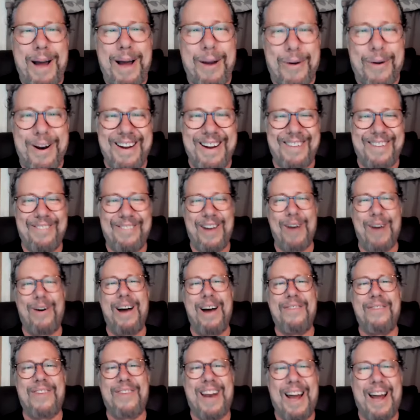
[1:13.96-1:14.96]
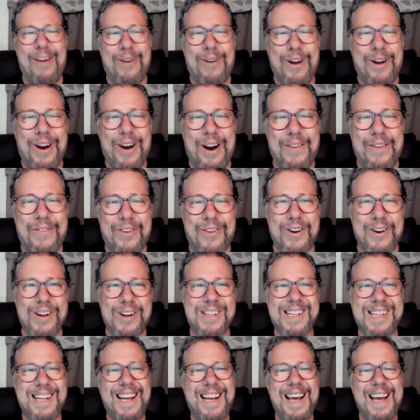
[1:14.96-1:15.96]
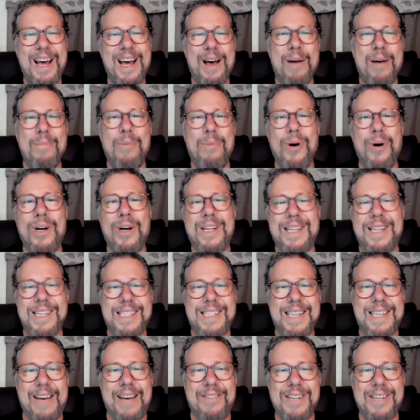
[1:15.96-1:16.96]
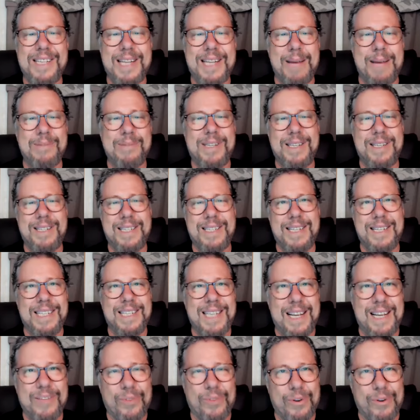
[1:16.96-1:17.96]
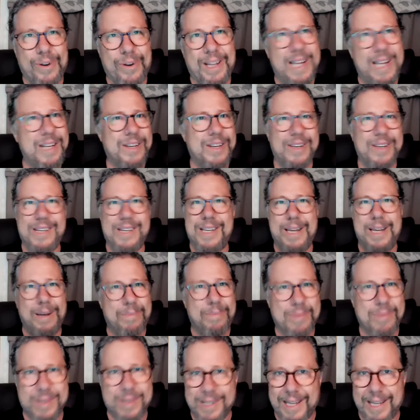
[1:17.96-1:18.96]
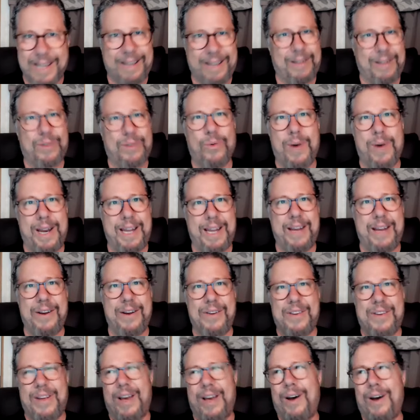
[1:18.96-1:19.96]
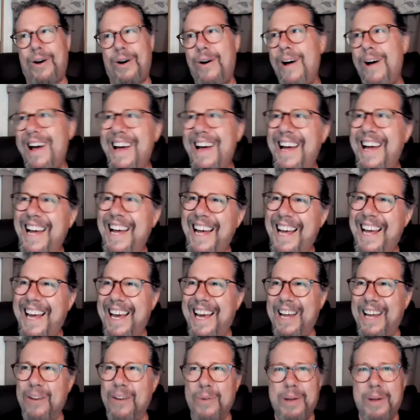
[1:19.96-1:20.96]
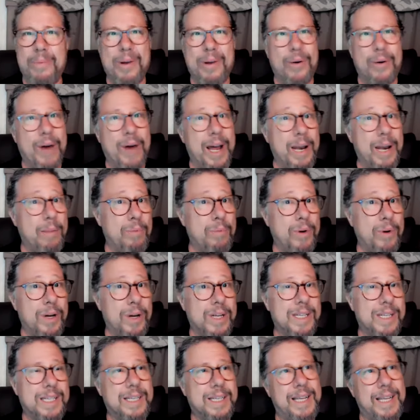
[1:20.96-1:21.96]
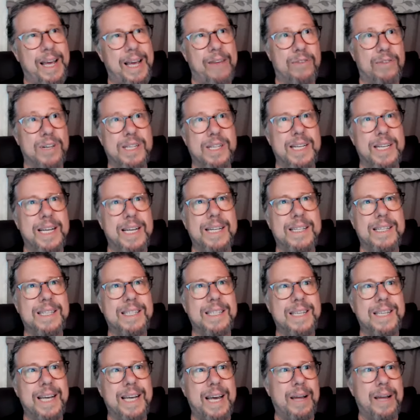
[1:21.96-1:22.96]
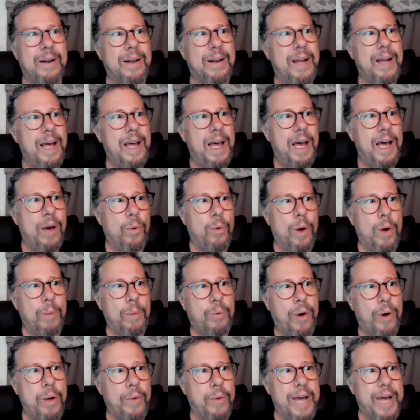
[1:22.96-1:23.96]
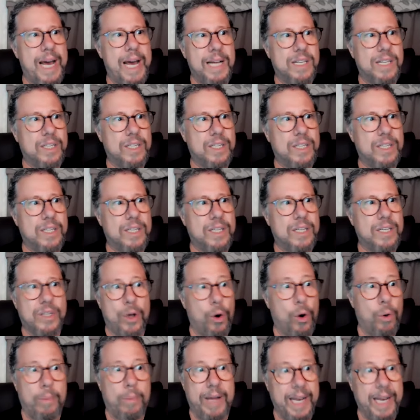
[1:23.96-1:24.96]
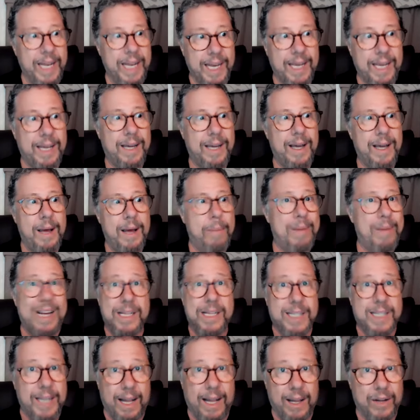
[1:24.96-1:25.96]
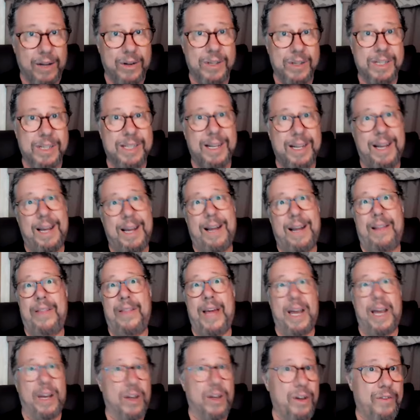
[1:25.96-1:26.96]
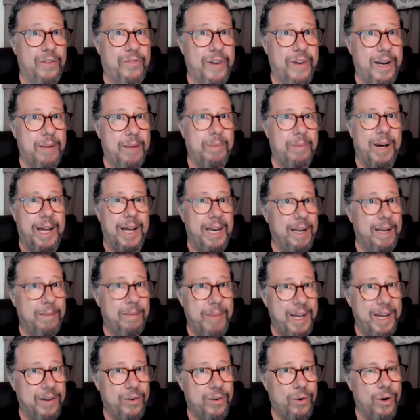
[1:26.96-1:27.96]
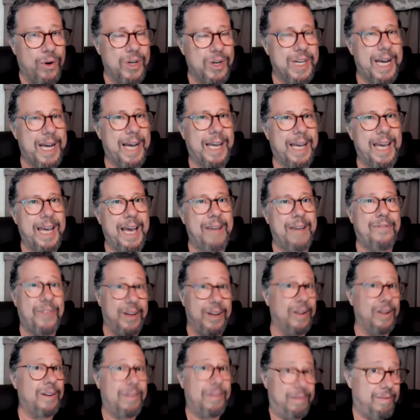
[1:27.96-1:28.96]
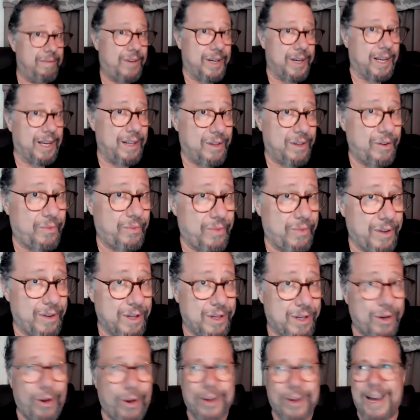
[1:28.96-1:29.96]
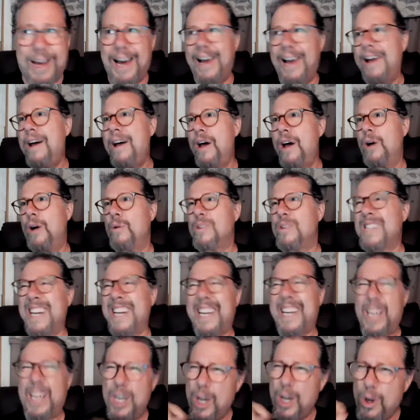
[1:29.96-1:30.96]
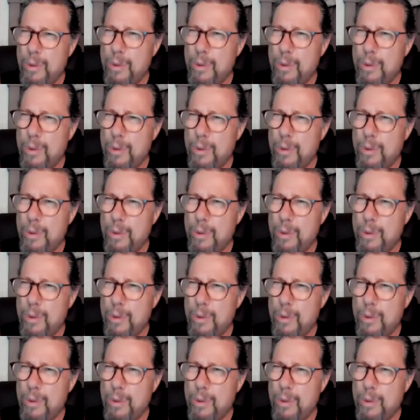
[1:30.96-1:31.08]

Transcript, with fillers: my my wife and I wrote our first book, The Seven Steps to Successful Relationships, like 20 years ago. And we've been writing books ever since. And at one point, we had so many bestsellers that a good friend of mine and mentor, Jack Canfield, Chicken Soup for the Soul guy, was Which like, I've